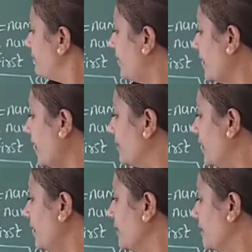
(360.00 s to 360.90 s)

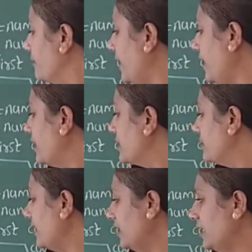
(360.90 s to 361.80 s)
variable
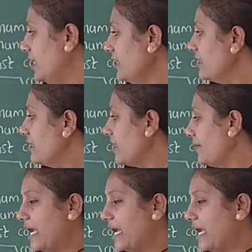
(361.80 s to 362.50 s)
B. Then here the